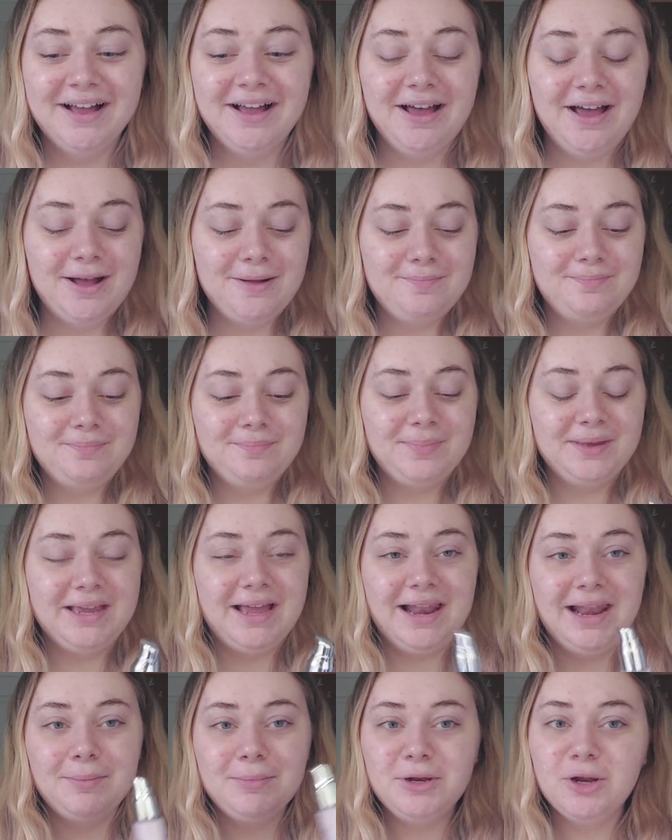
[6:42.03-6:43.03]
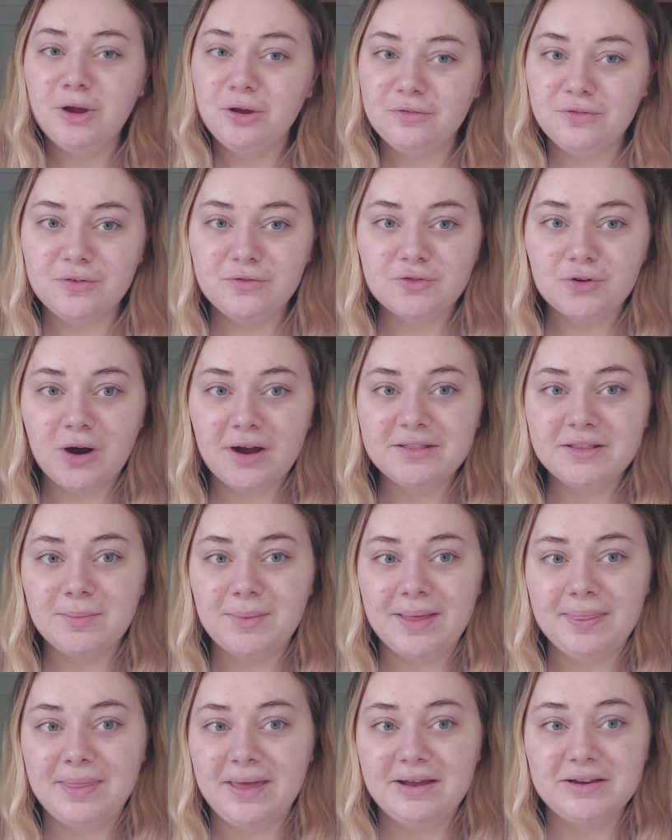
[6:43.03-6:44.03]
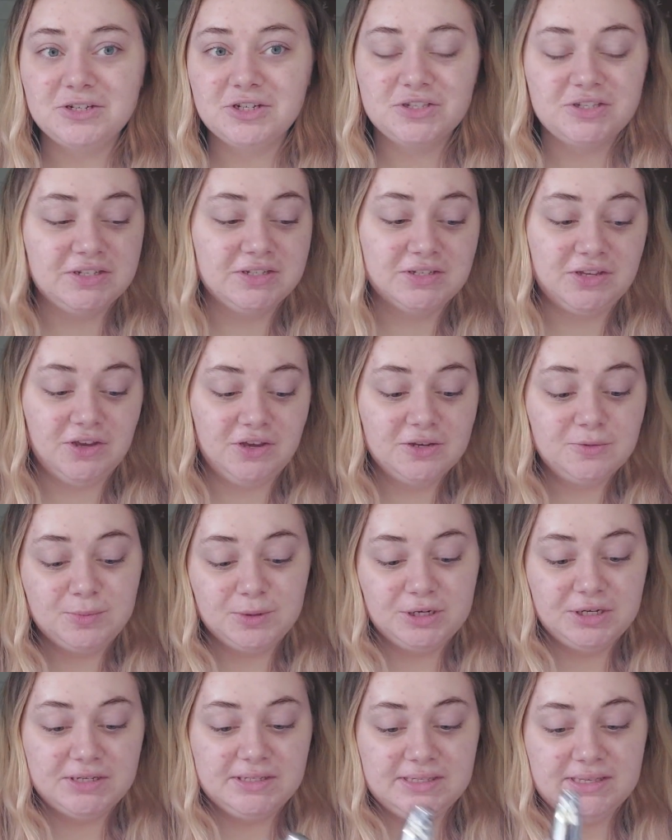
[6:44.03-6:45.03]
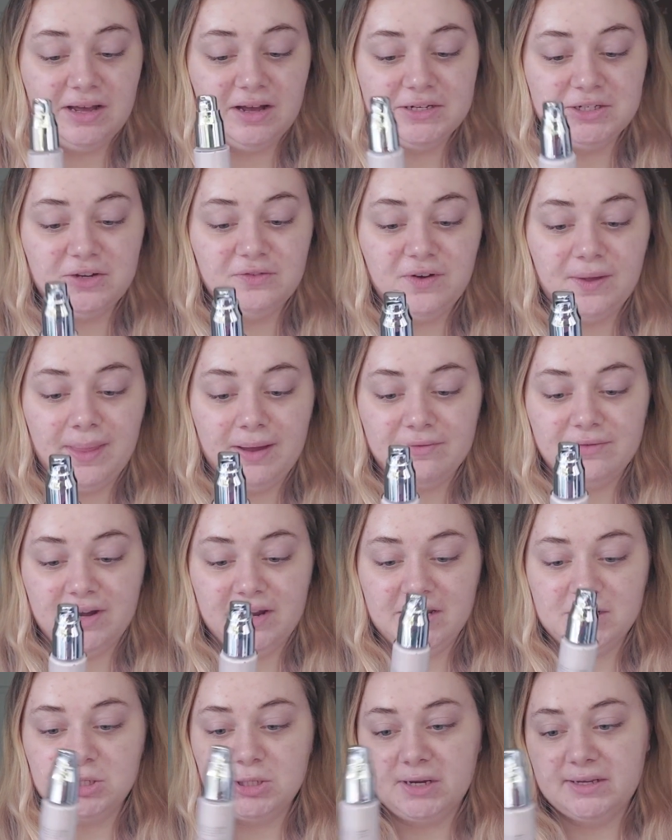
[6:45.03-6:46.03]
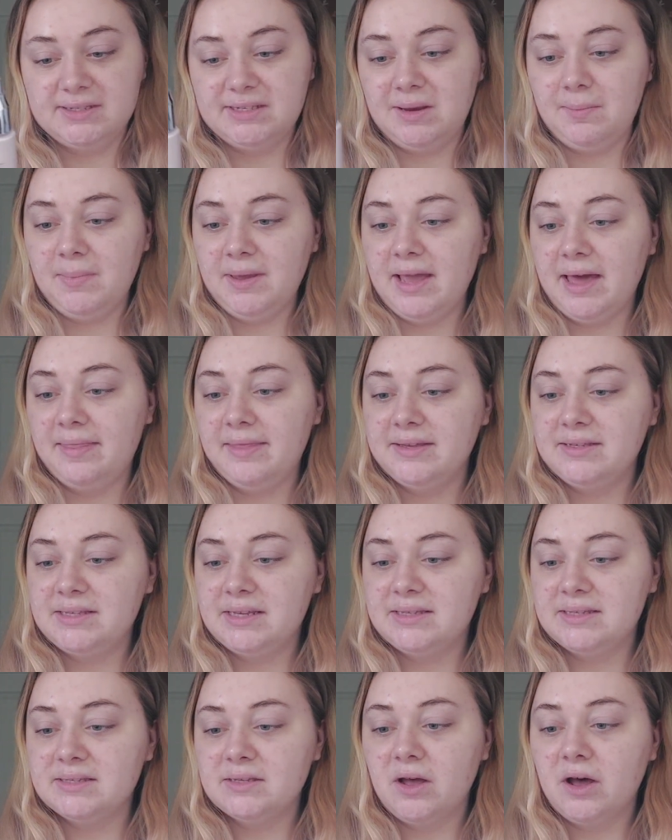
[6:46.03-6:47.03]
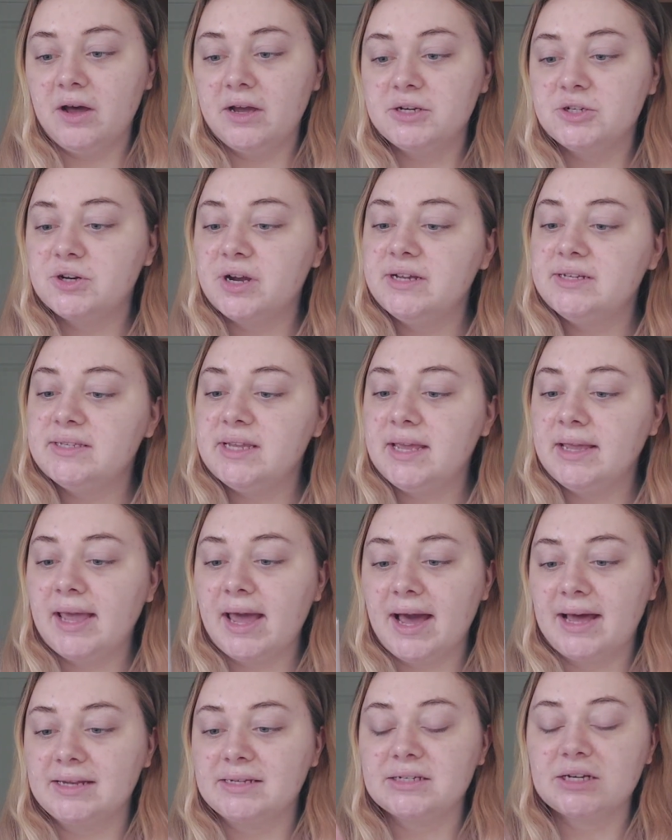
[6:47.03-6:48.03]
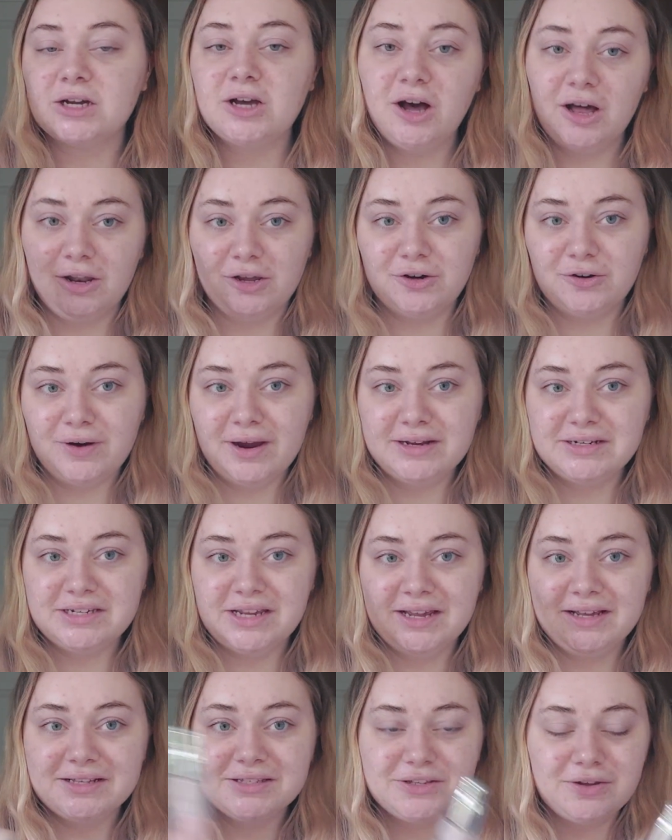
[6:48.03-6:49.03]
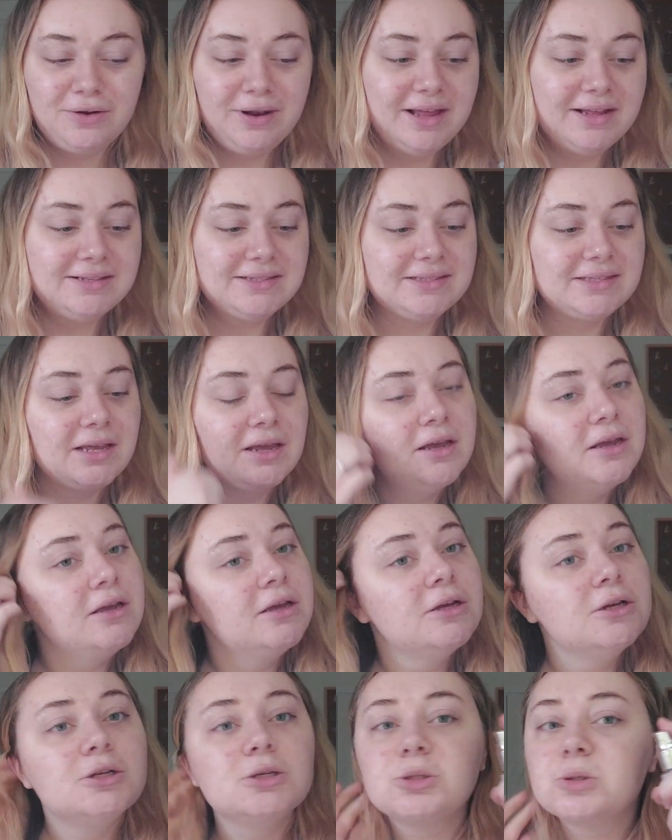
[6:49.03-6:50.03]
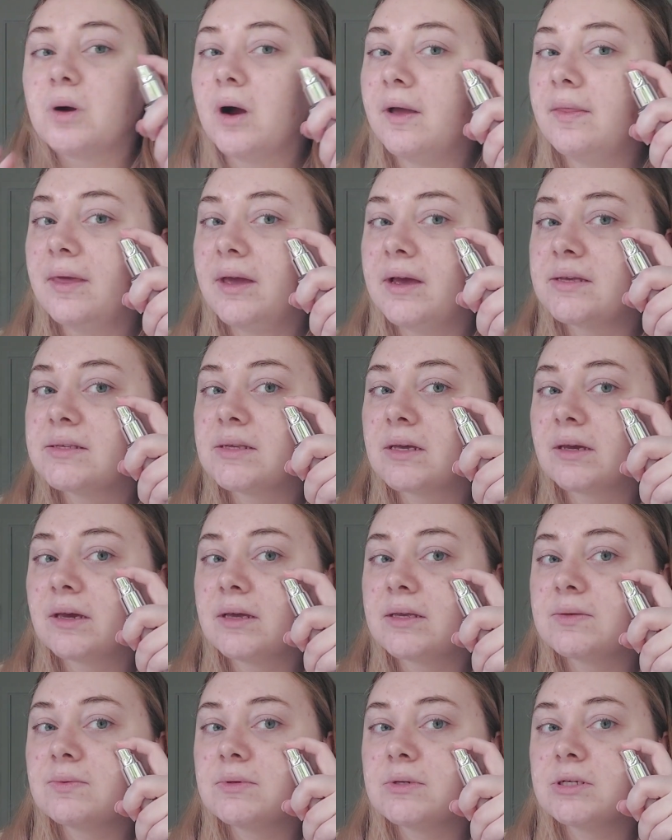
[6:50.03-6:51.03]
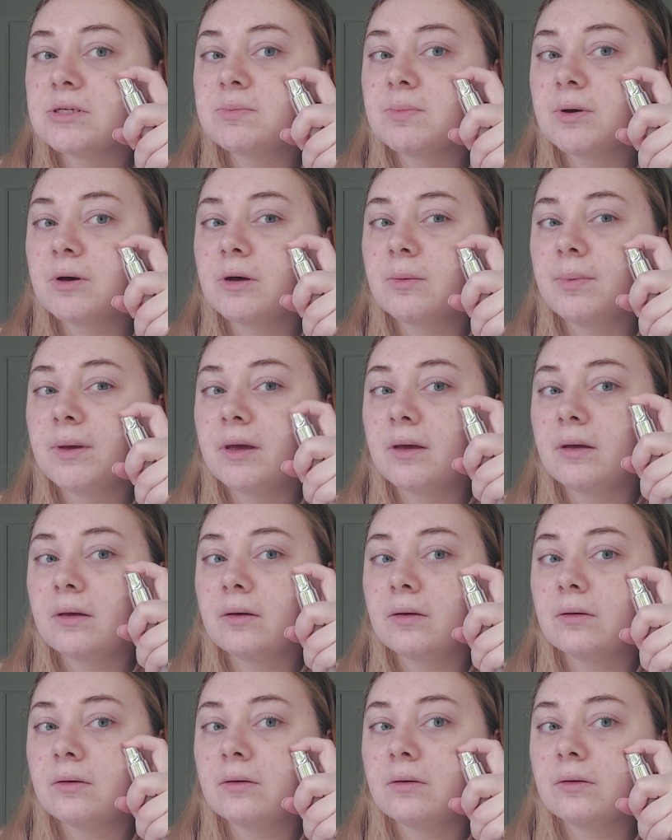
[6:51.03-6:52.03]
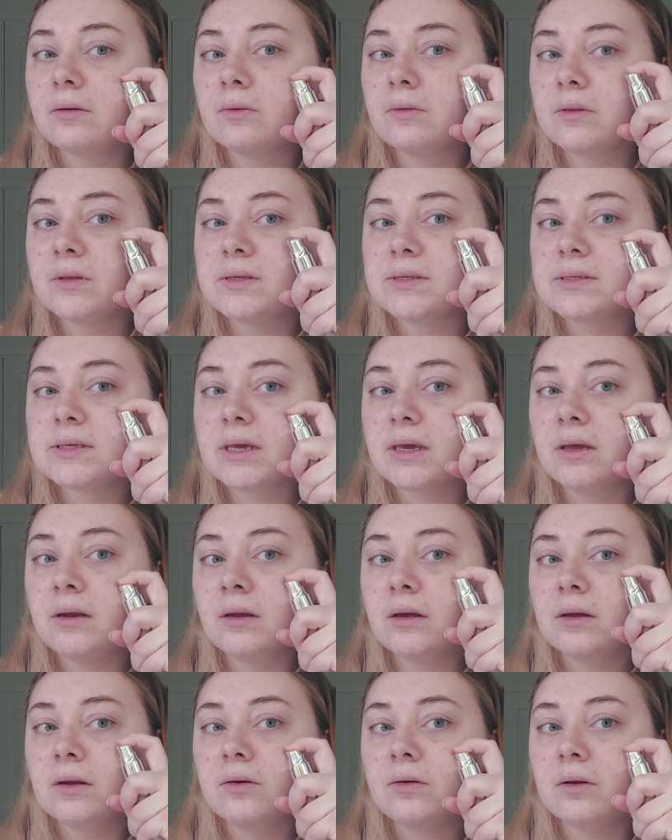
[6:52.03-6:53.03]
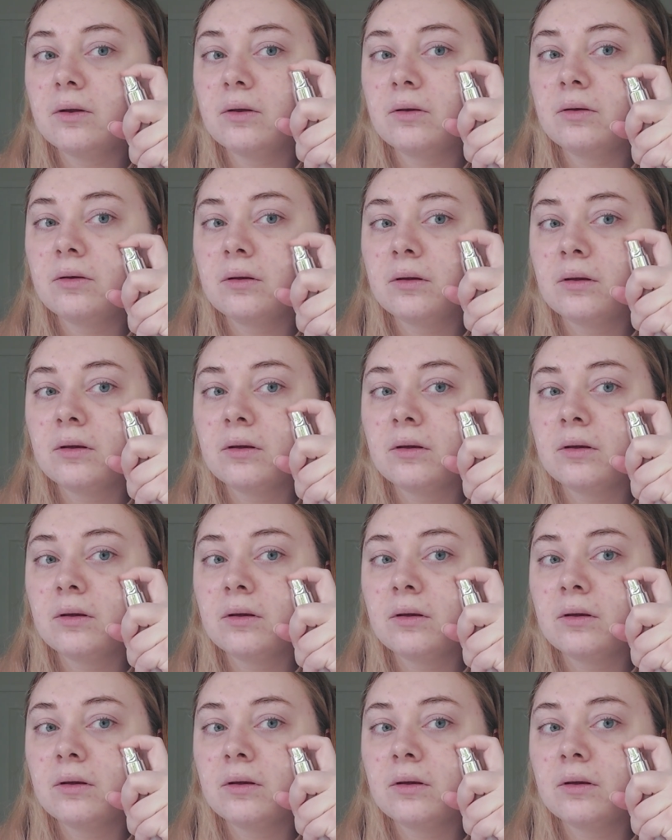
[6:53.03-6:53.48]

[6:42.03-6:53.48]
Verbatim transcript: um, but yeah, let me know if you've tried them and they're just as good, because I do find that really interesting. But yeah, this says it's hydrating and colour correcting. So let's try this. I guess we just put a bit on the skin. I don't know